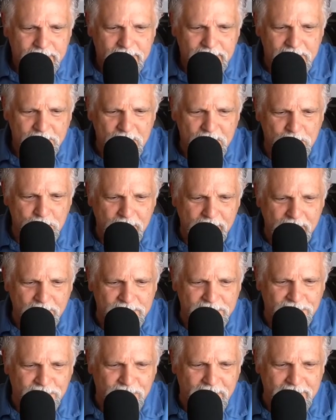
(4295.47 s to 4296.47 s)
Let me bring
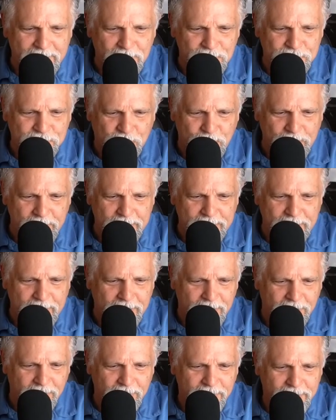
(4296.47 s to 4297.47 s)
up the final screen
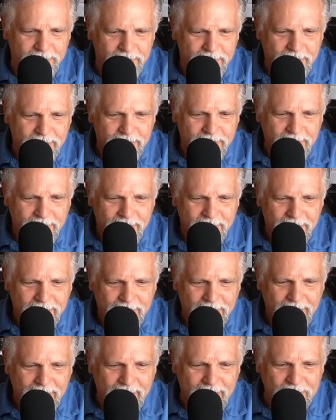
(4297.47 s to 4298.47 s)
here,
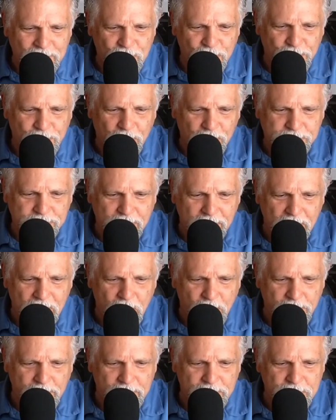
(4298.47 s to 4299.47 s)
and you folks can
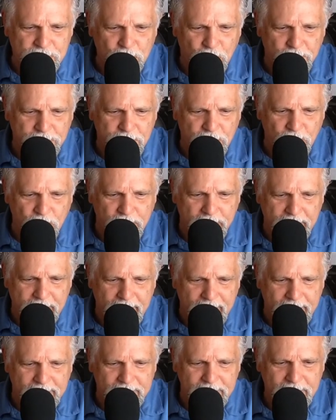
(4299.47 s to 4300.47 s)
go enjoy your
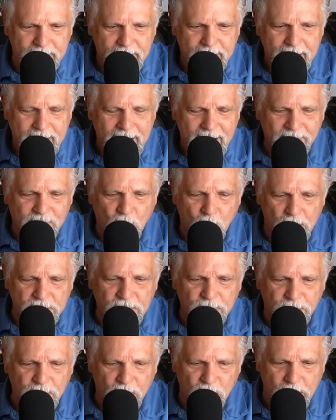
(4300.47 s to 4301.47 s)
weekend. Have a
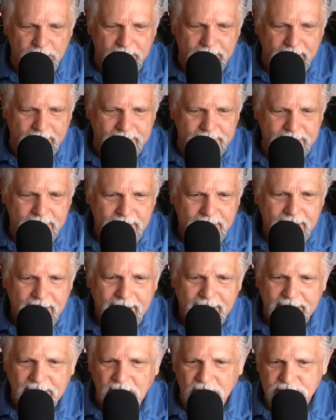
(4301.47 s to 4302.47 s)
wonderful weekend,
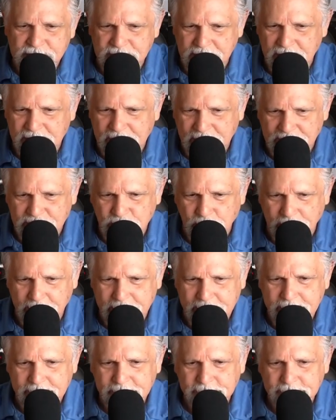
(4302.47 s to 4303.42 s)
and I'll see you next week.